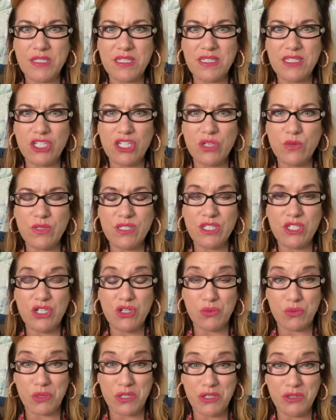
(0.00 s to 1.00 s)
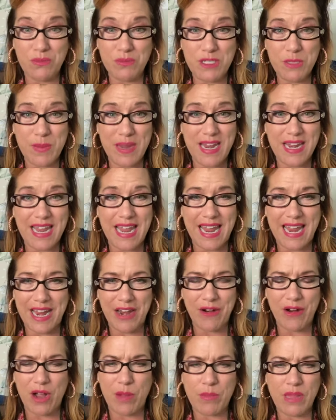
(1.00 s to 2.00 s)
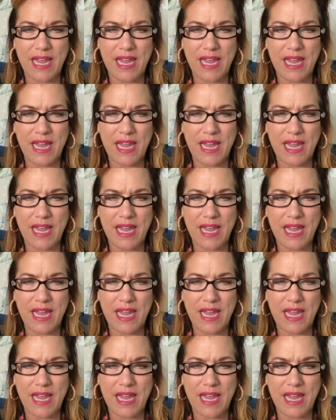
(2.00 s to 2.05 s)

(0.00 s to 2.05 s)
and she was groomed to be in a harem.